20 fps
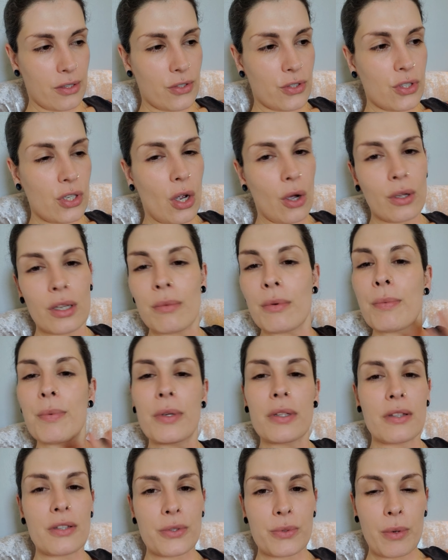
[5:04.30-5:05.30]
So let me
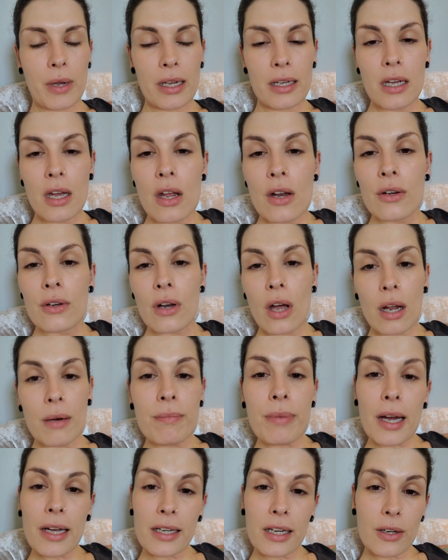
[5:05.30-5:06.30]
put it this way:
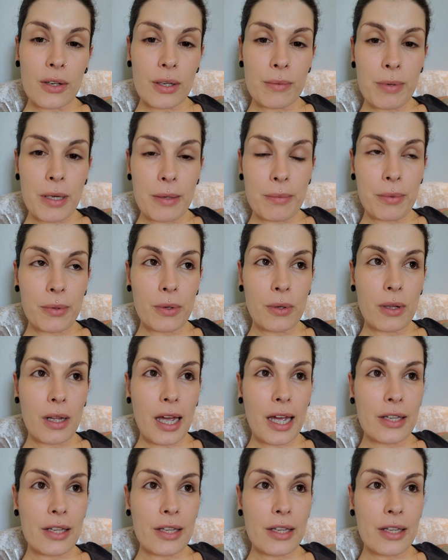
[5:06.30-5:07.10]
non-binary people,